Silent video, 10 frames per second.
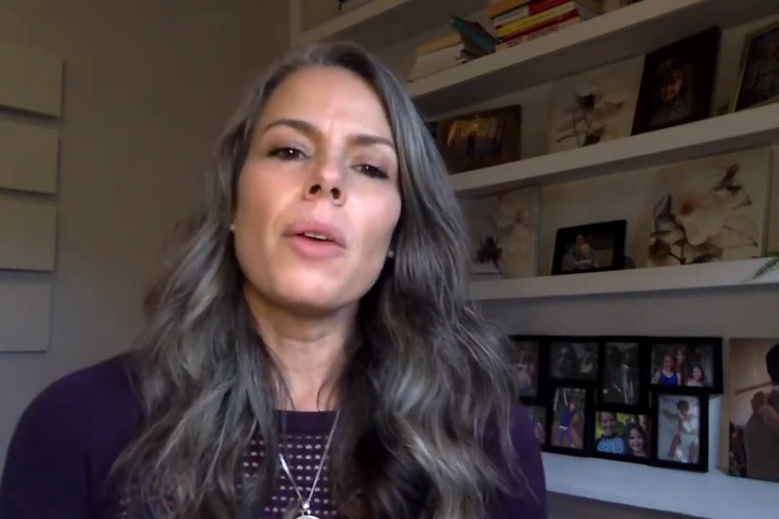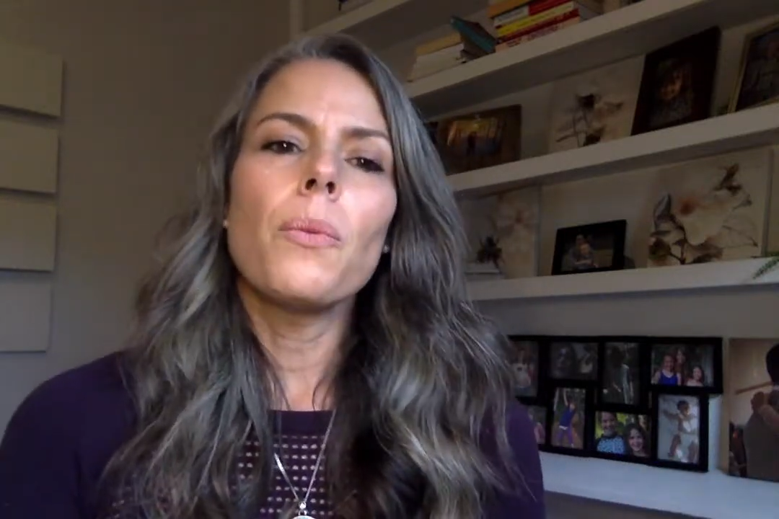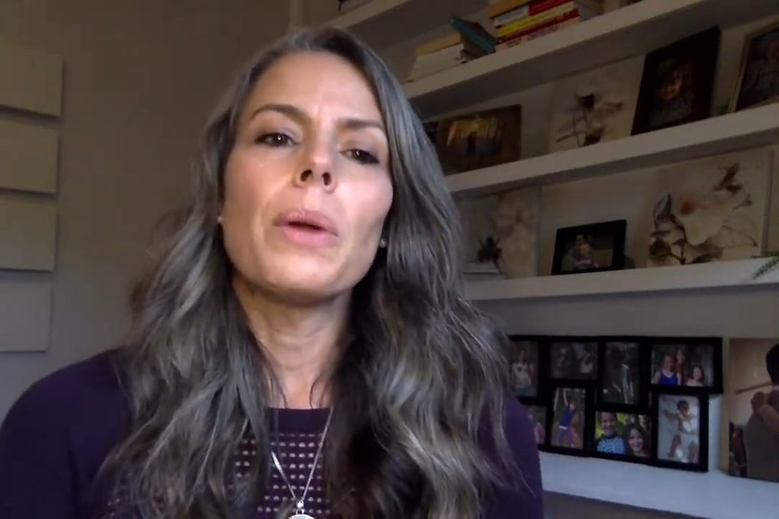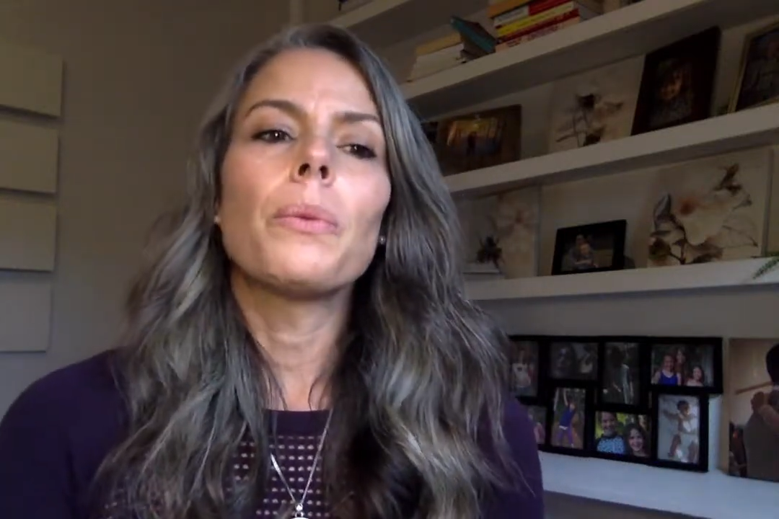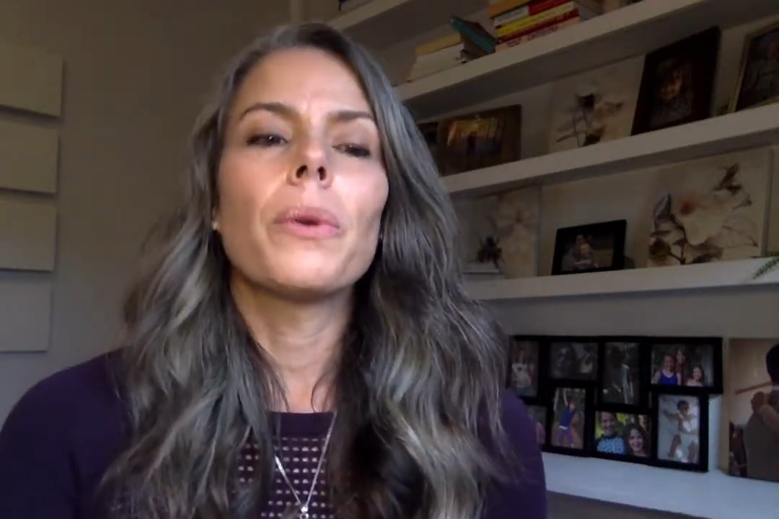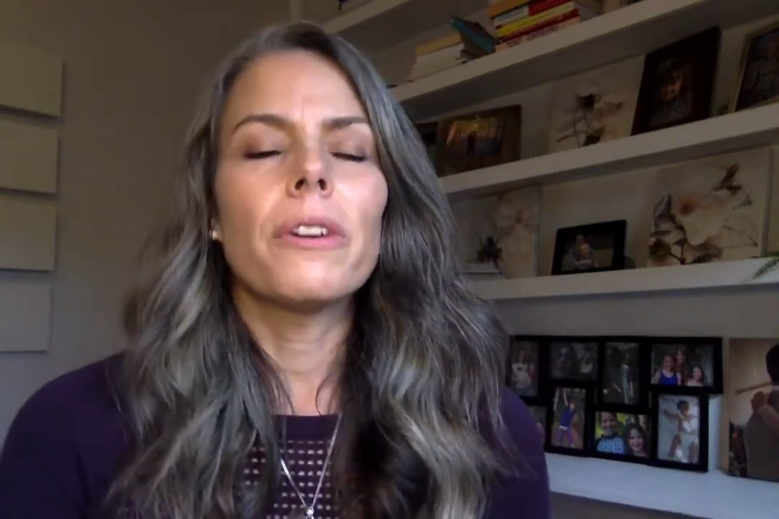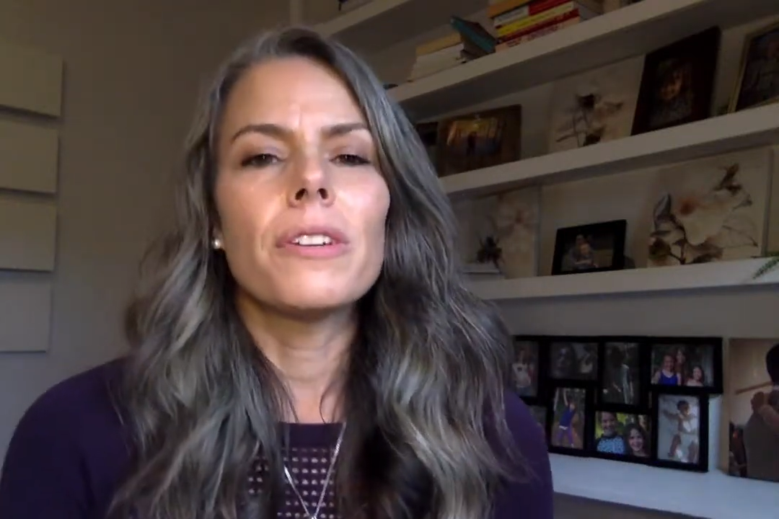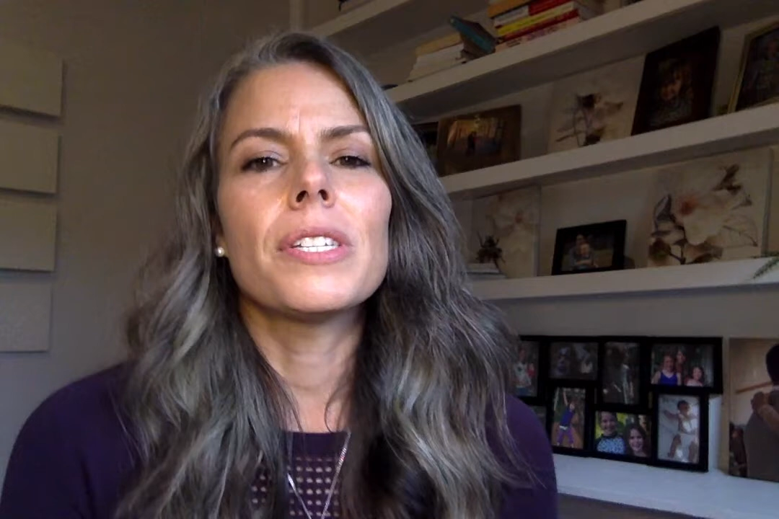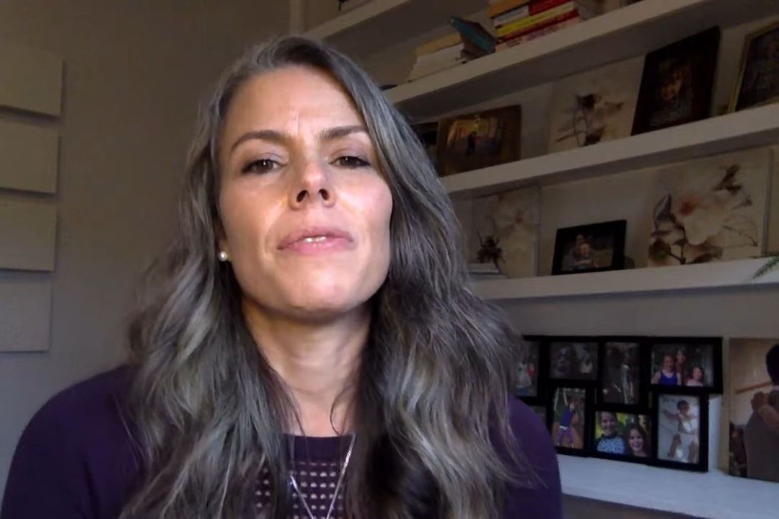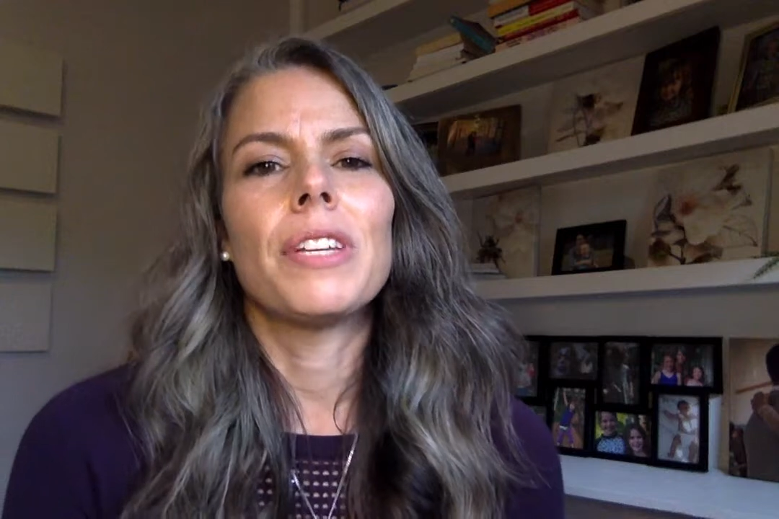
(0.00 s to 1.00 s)
When we're
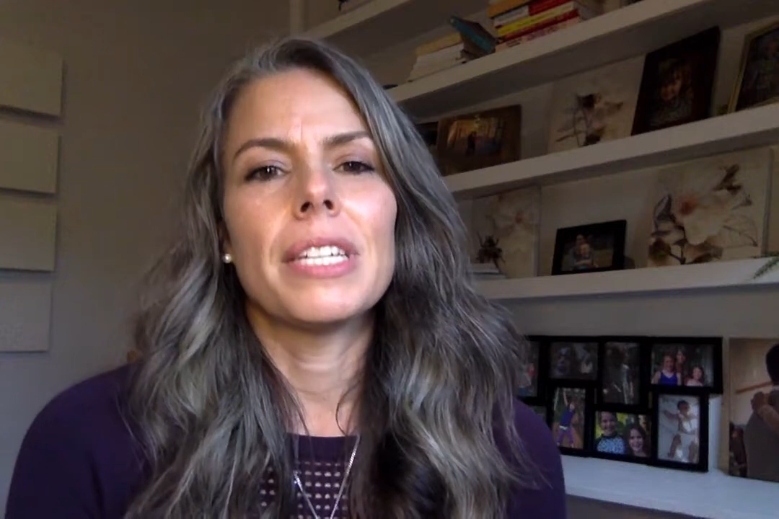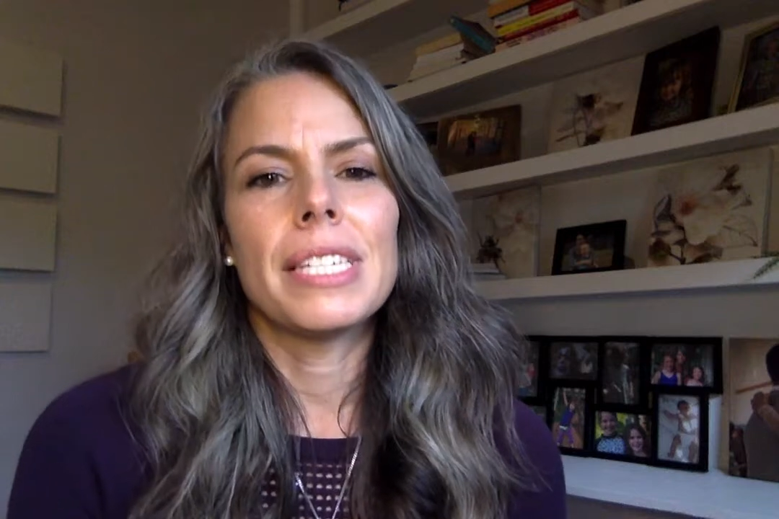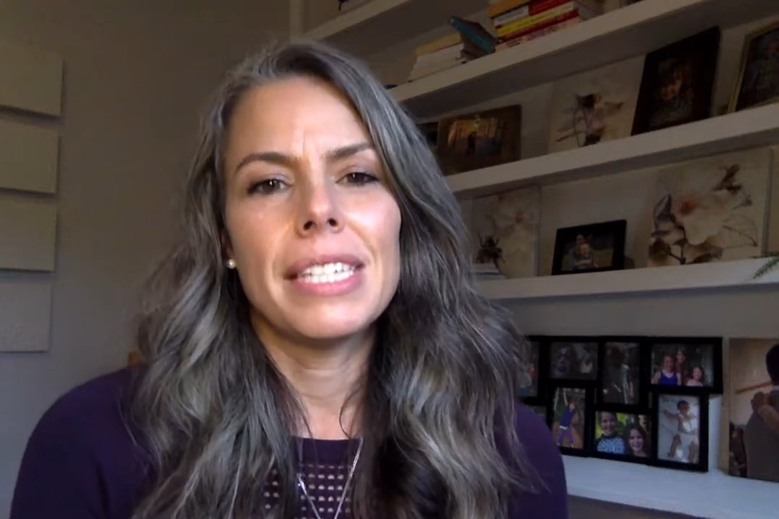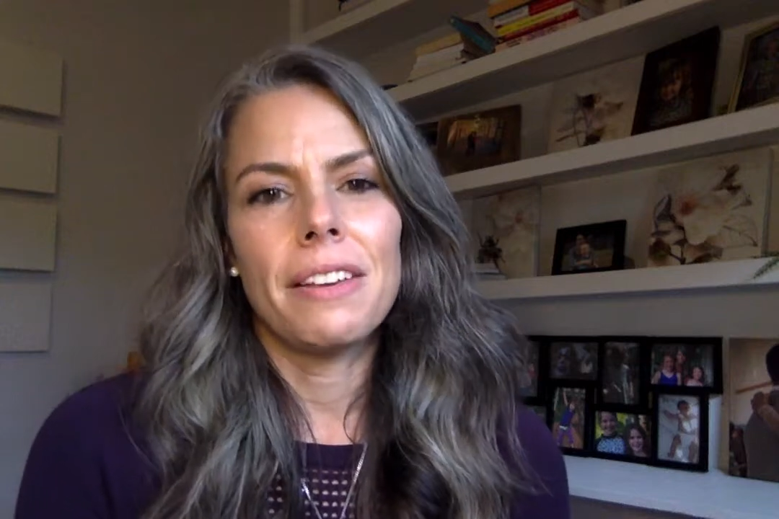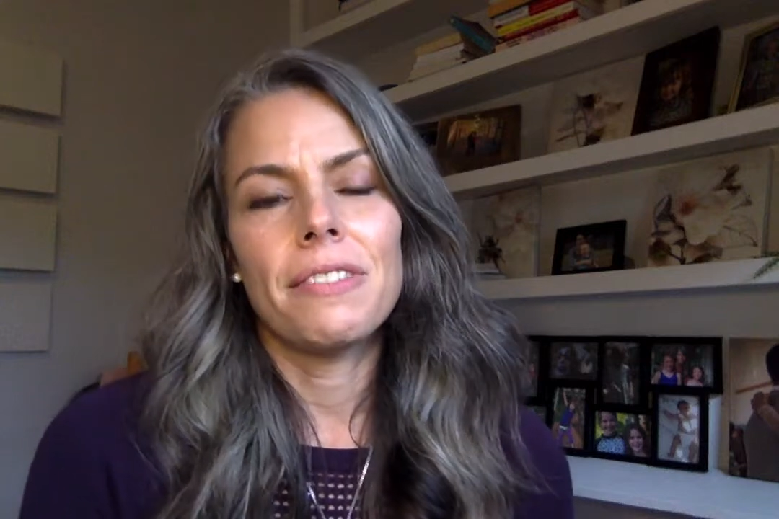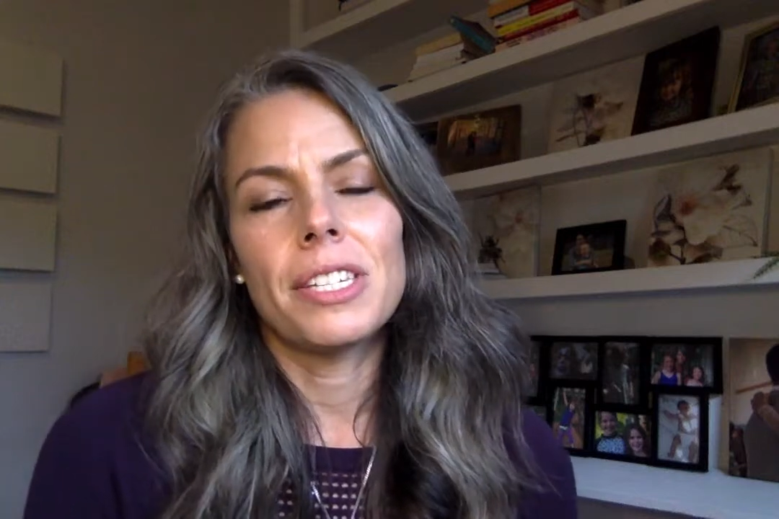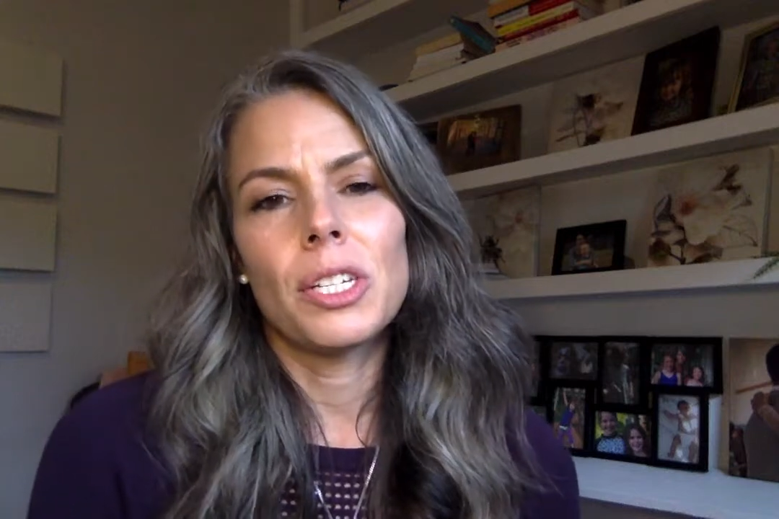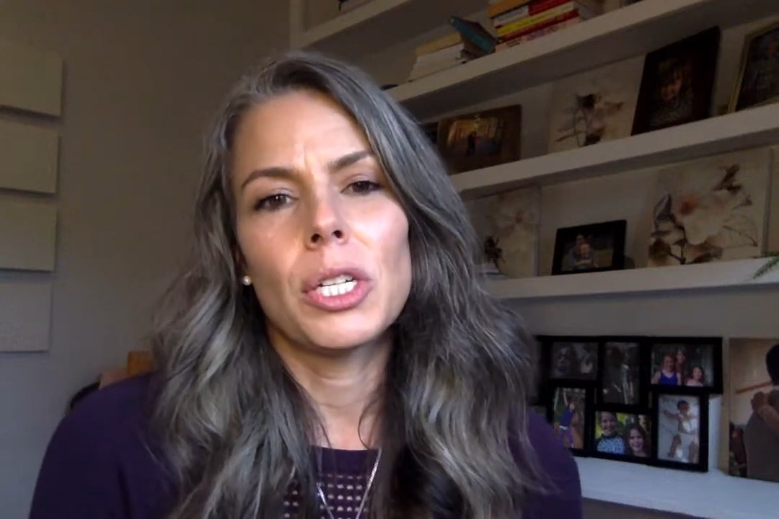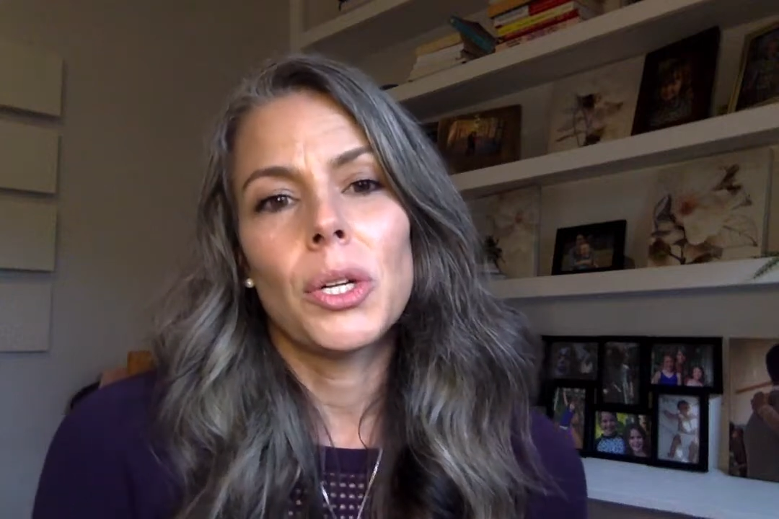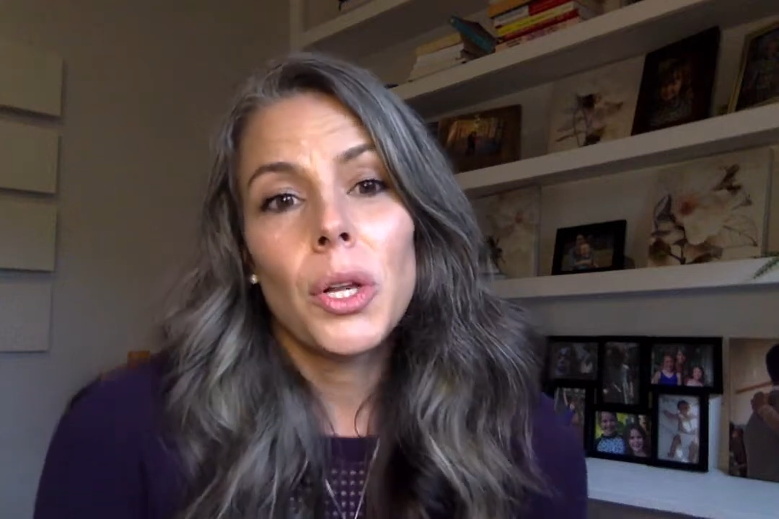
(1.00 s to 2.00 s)
feeling safe and
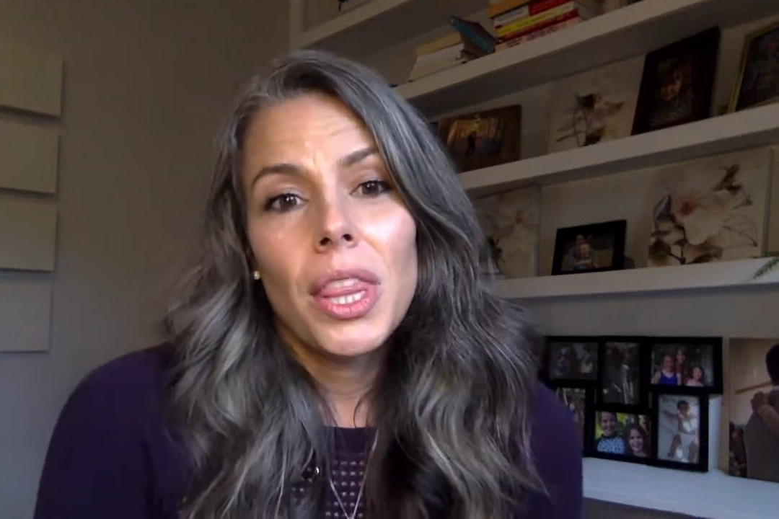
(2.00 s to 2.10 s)
secure,